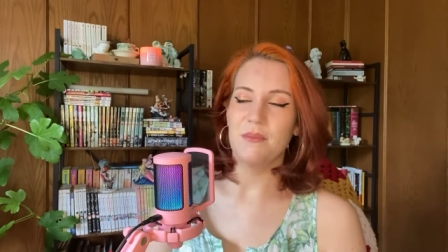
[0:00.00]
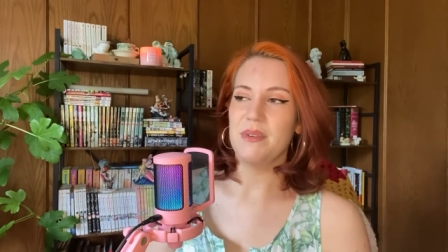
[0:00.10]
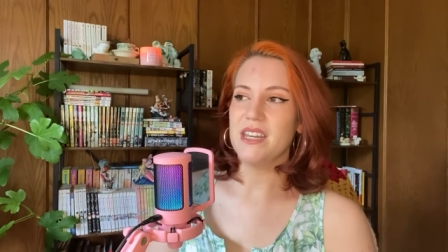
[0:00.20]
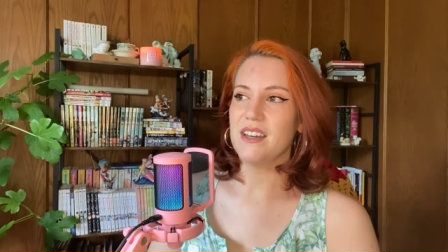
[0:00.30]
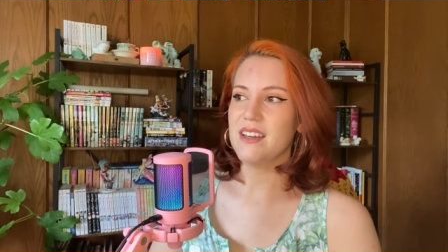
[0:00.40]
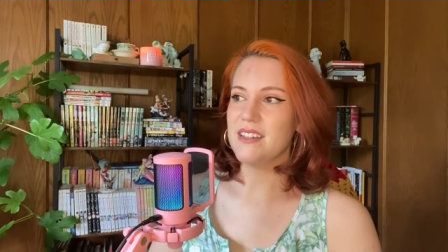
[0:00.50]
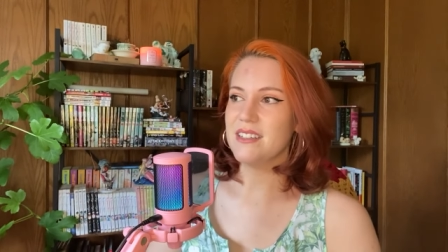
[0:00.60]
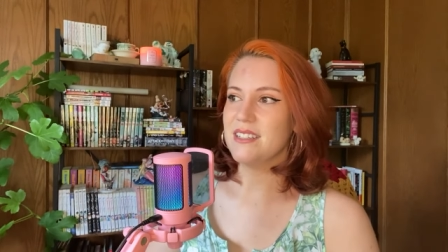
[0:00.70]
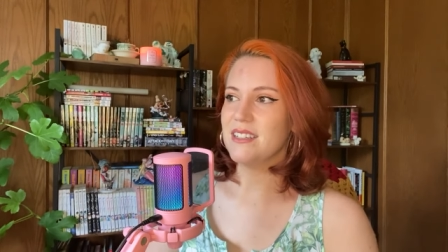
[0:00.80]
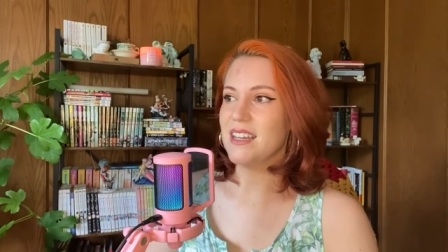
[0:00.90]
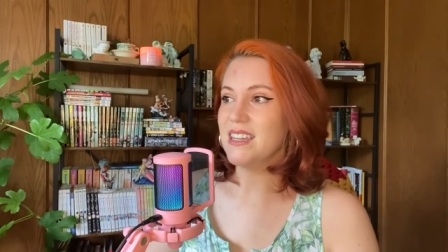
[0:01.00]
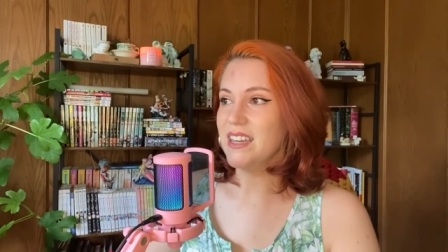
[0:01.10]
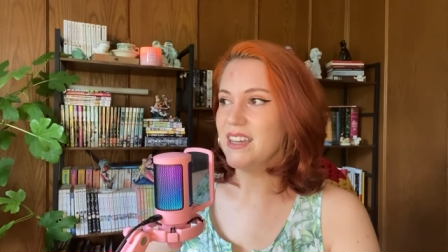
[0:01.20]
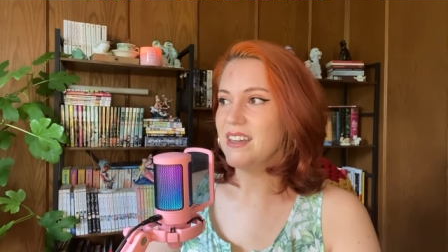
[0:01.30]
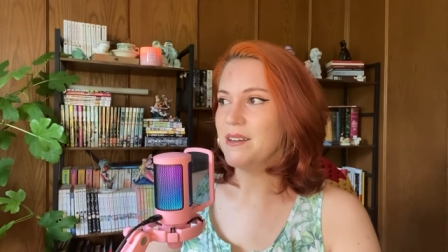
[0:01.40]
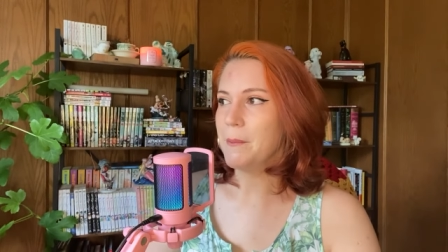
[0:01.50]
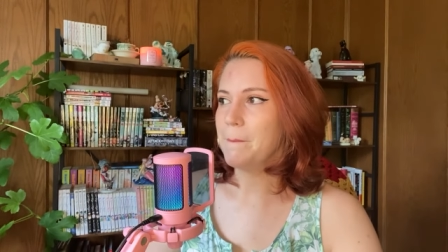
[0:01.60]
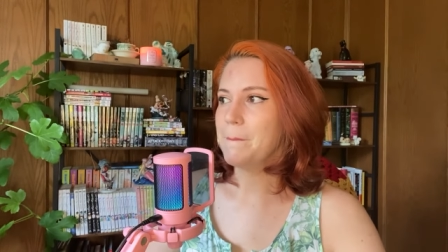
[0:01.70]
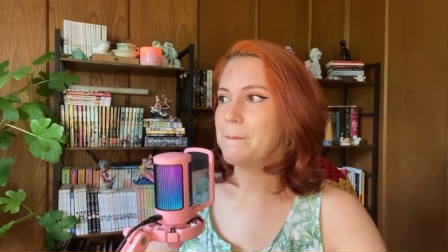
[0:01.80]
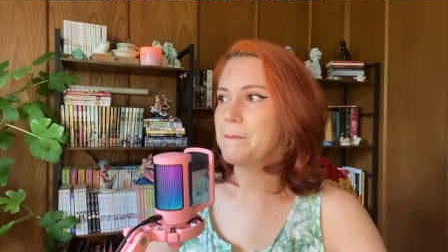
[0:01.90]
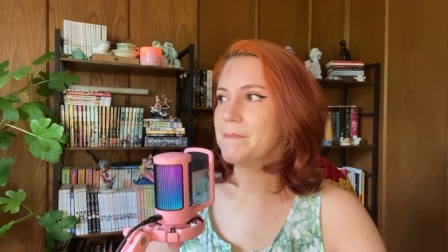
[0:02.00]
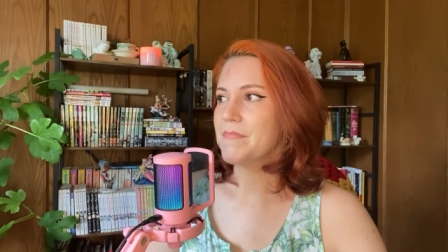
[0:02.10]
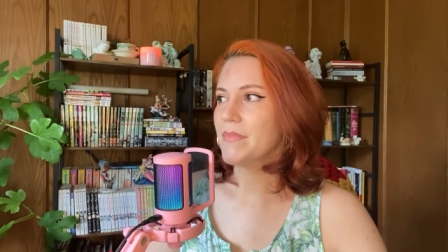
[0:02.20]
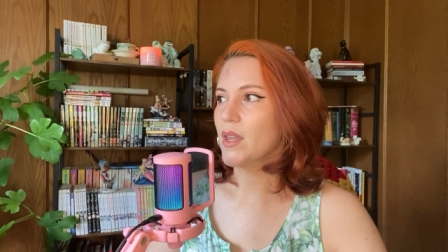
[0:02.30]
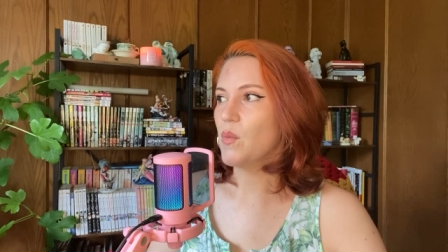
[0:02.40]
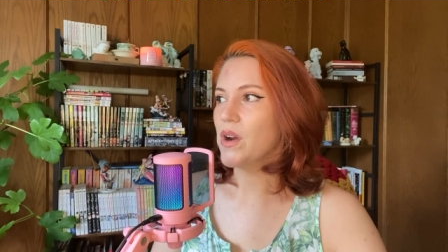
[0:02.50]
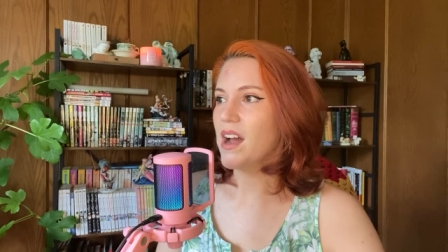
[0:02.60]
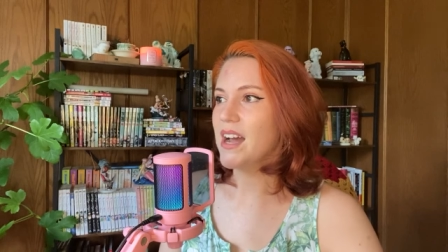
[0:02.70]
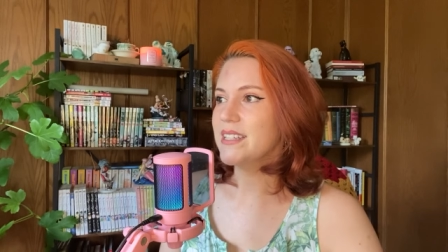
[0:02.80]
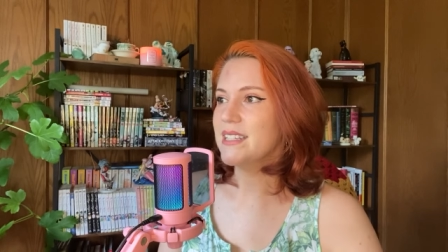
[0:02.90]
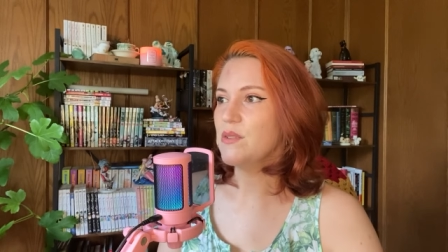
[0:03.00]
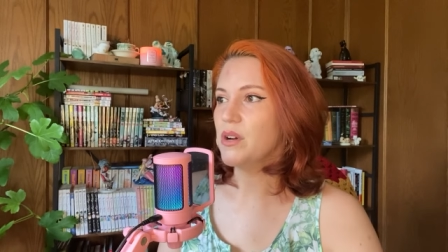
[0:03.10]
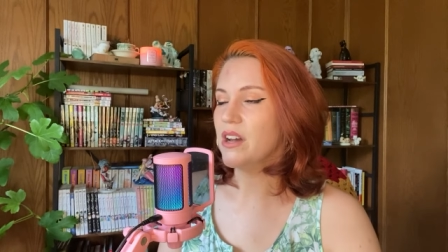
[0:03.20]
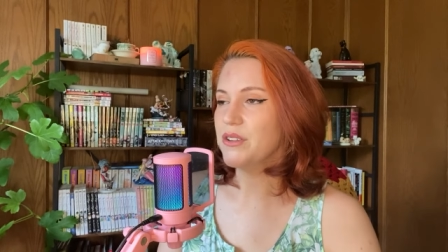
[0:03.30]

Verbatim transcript: Because again, when I see what